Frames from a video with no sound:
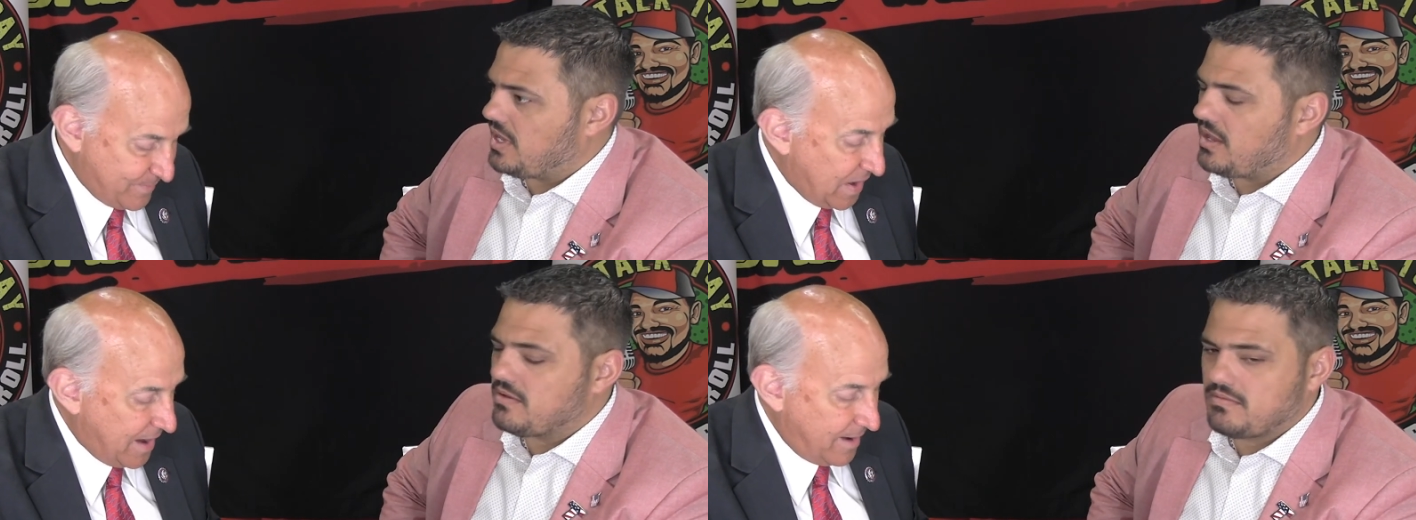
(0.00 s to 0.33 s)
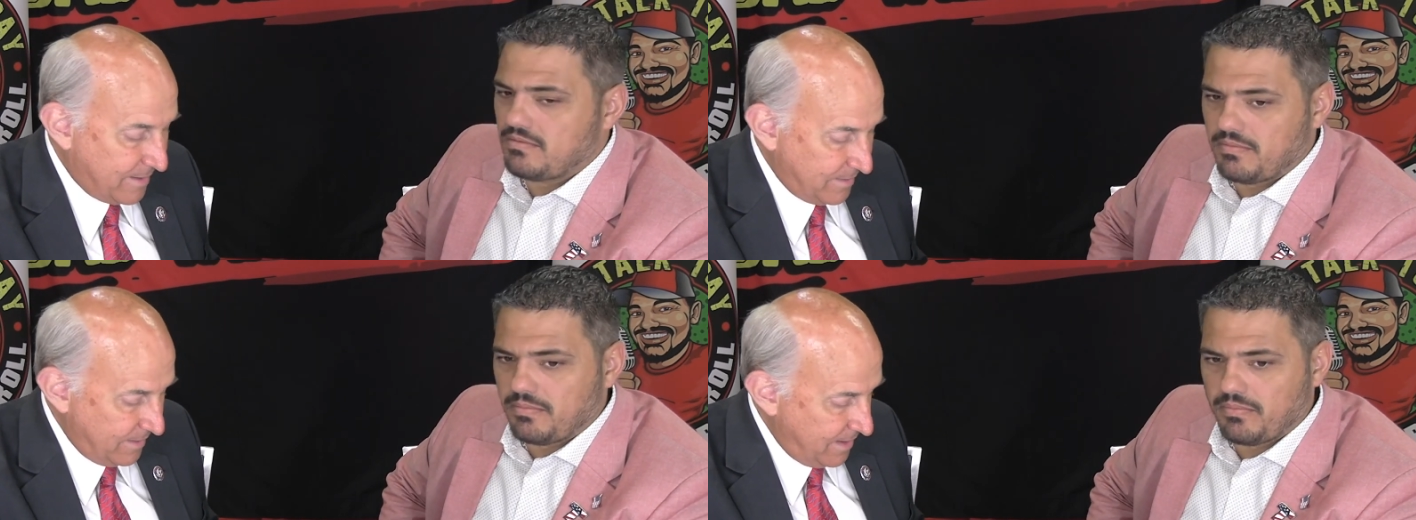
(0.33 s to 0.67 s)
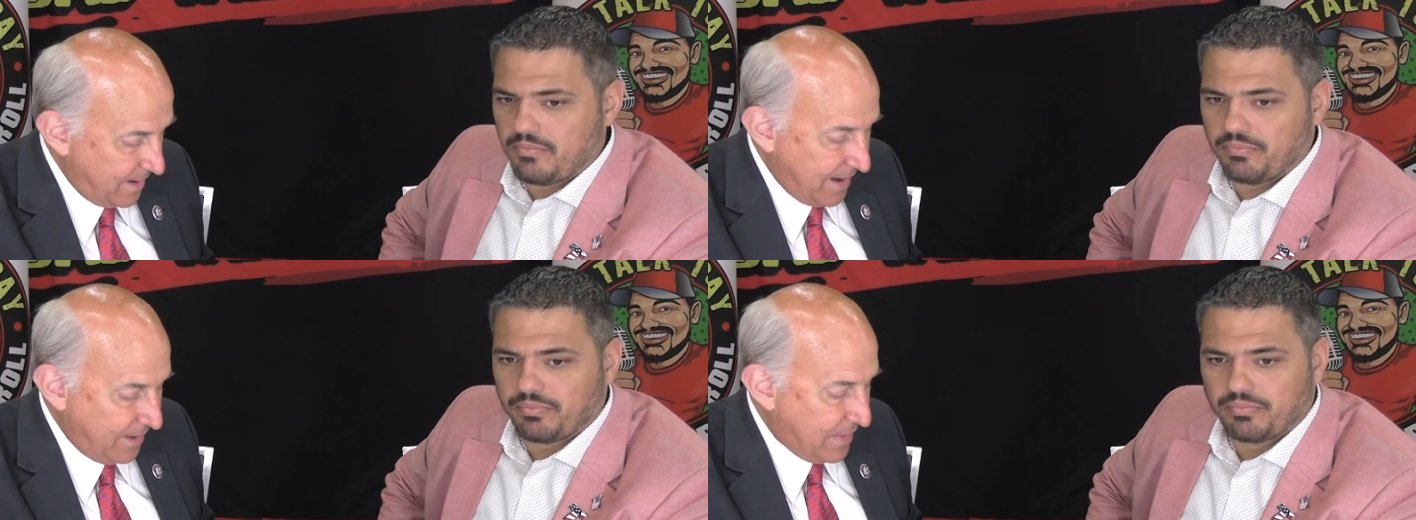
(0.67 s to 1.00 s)
Speaker 1: Yeah,
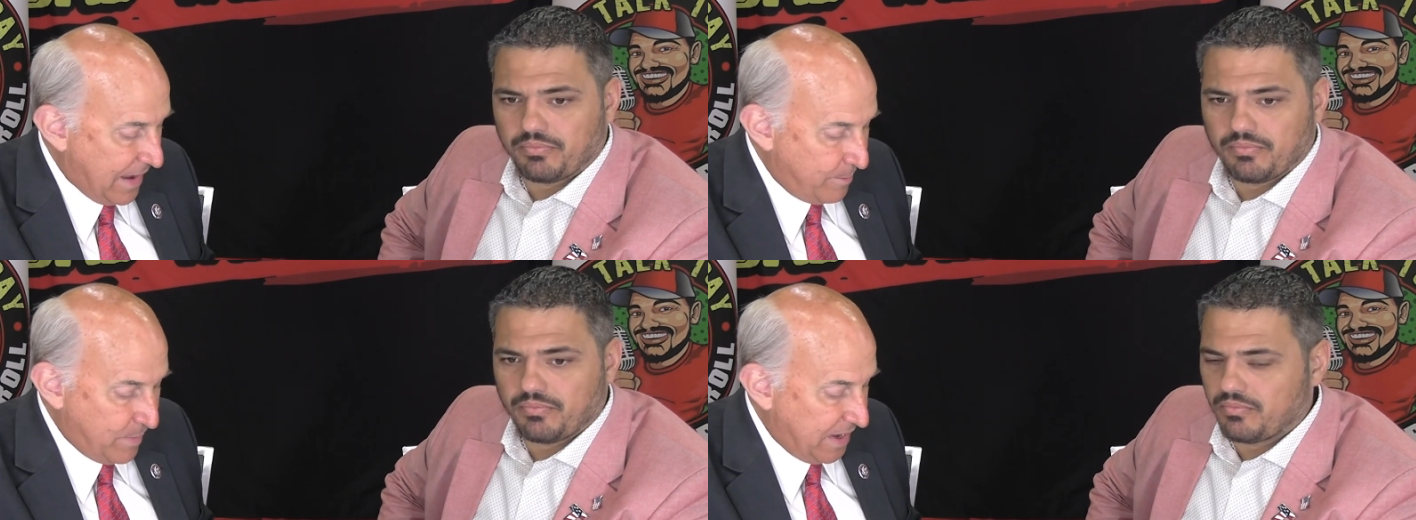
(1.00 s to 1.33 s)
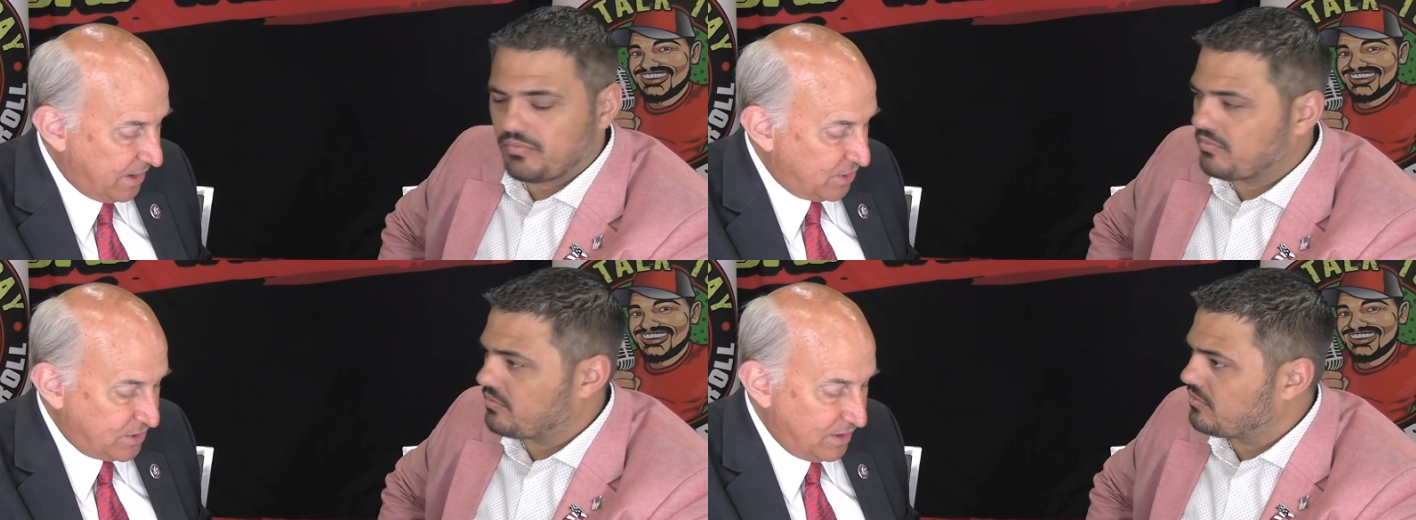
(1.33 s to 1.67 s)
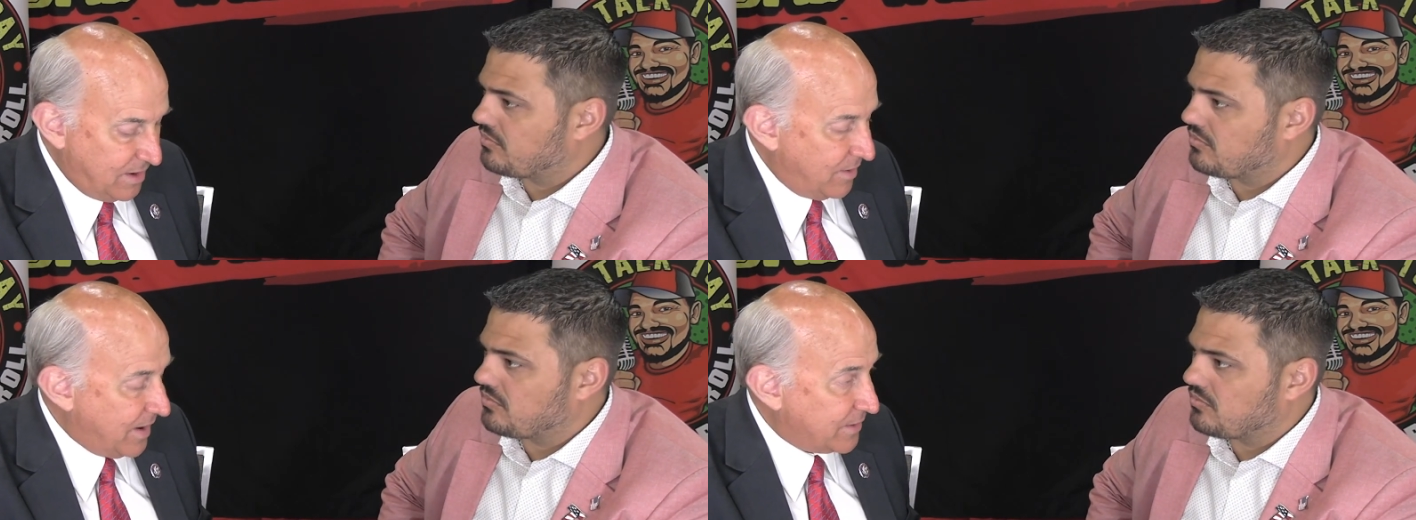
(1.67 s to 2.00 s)
and that means you
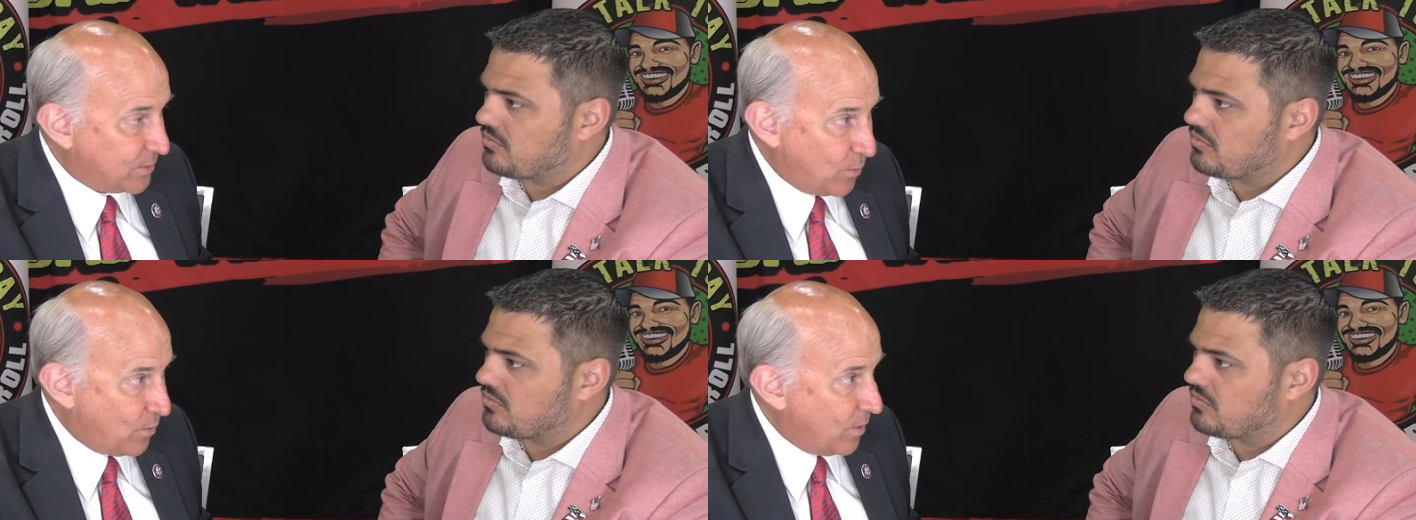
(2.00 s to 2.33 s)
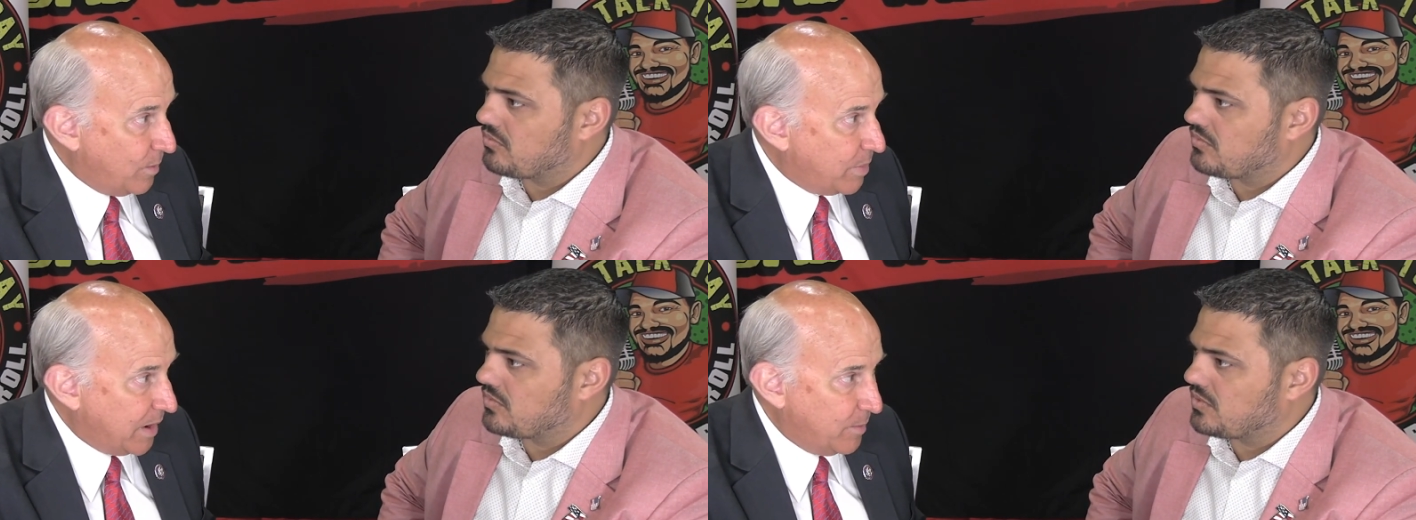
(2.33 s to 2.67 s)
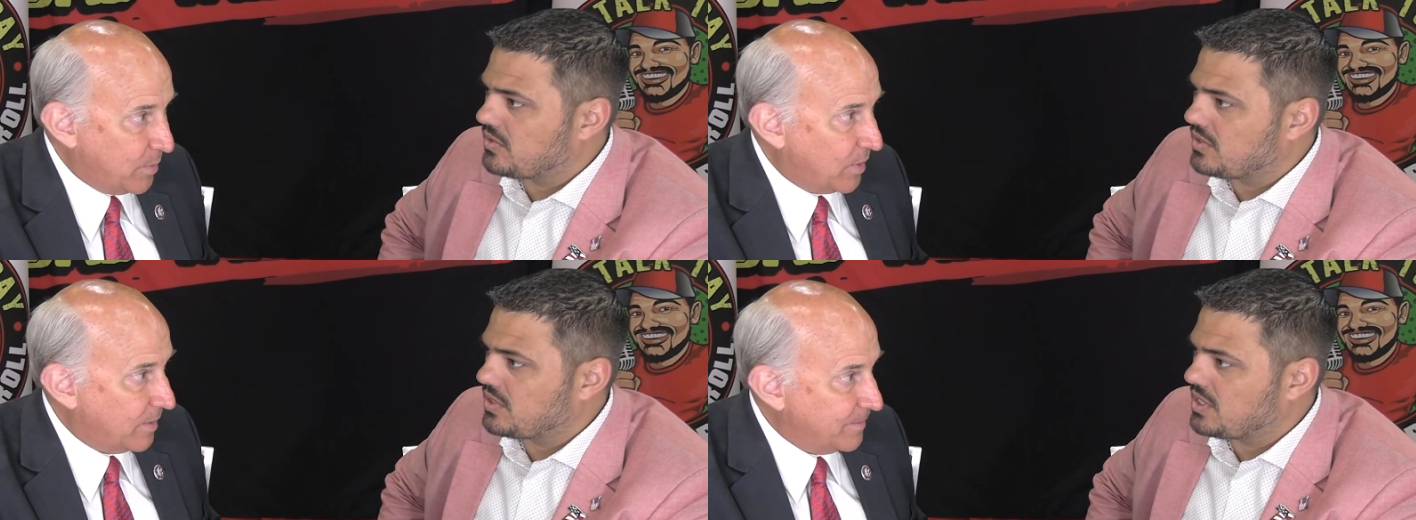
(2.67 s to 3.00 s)
don't have to warn
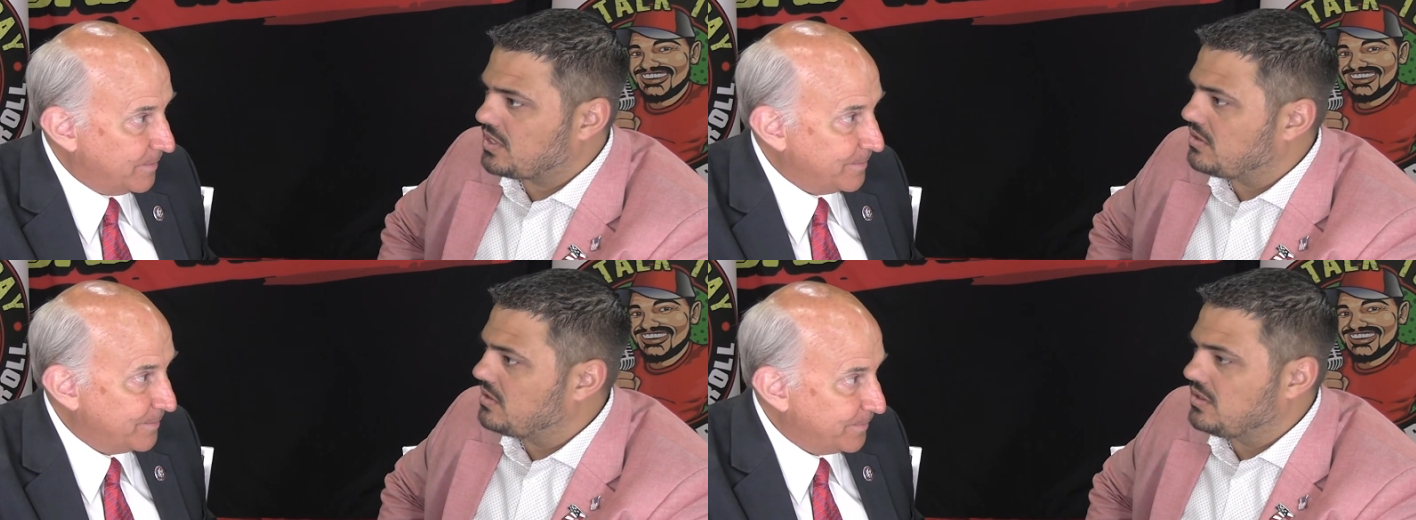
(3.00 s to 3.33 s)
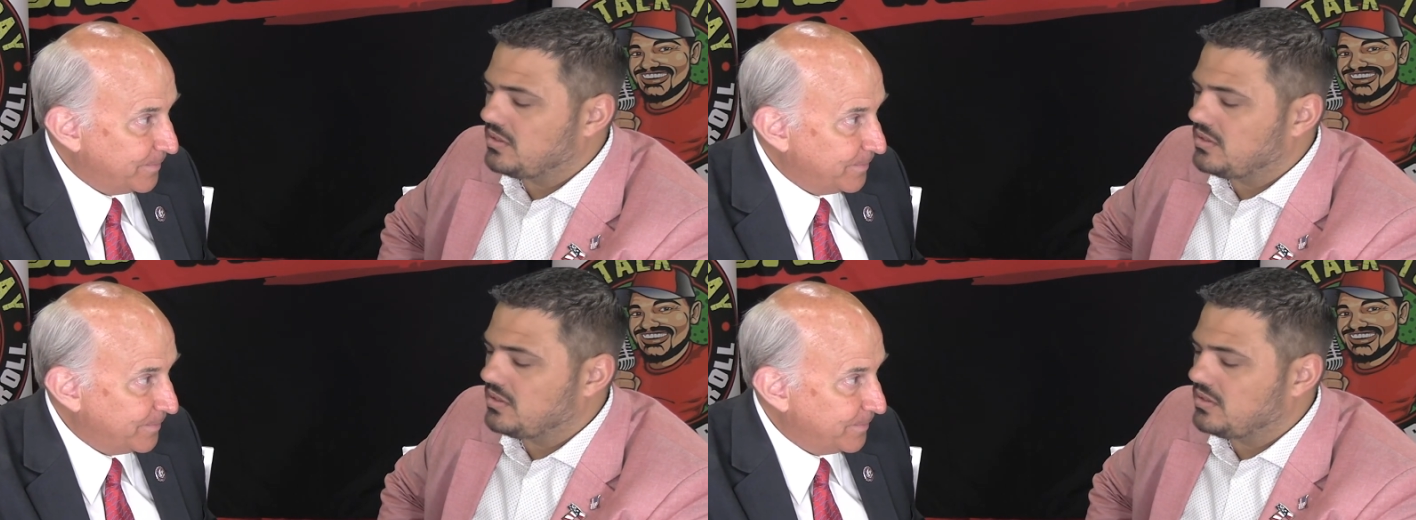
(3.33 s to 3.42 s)
people.